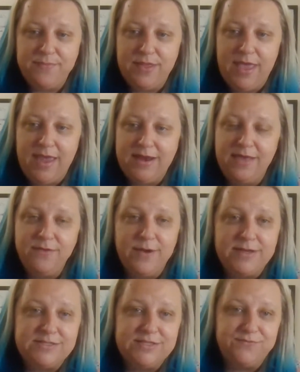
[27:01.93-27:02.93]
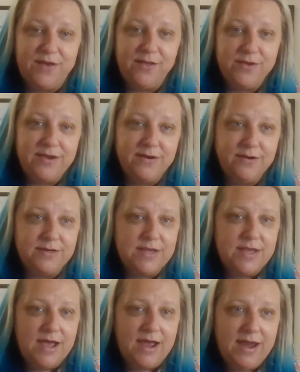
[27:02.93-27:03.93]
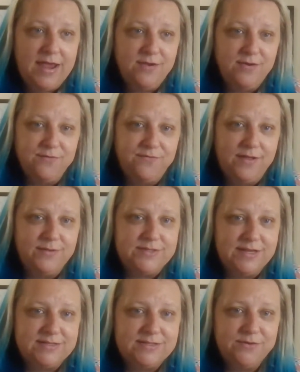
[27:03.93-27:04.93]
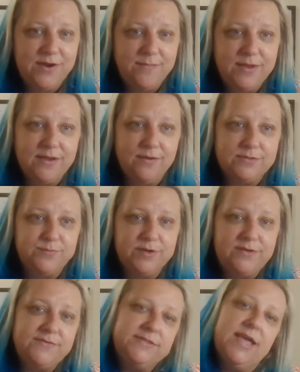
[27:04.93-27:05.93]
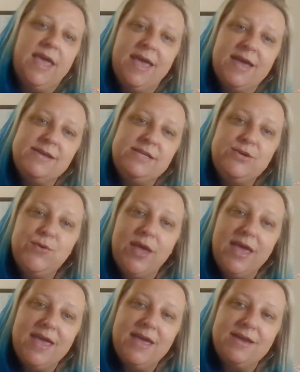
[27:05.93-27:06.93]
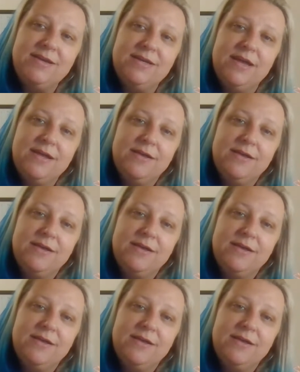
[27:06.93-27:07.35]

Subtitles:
And otherwise, just follow here. You can follow us on Instagram at Ghost Briefs, and you can,